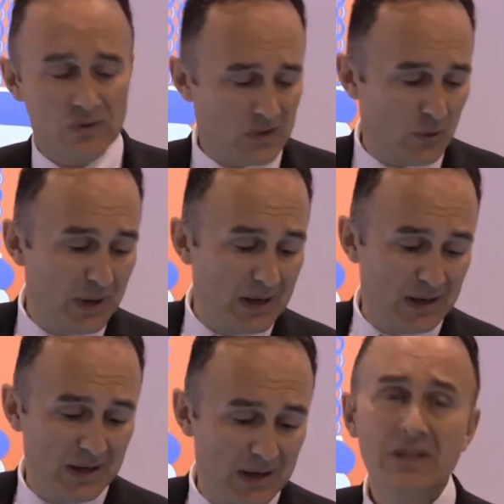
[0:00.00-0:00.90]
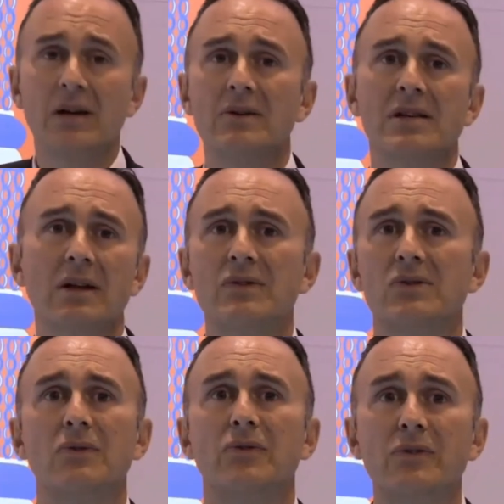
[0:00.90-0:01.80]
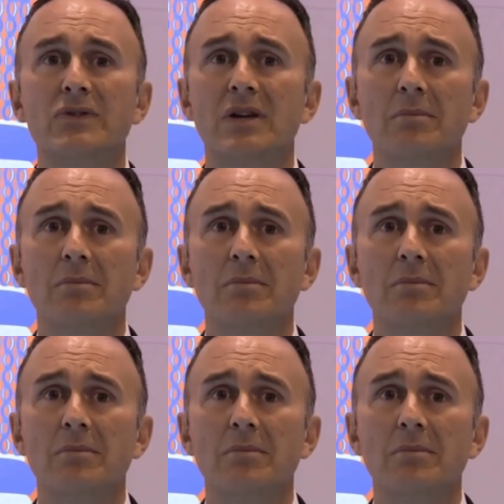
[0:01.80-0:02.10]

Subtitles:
So we limit ourselves to 50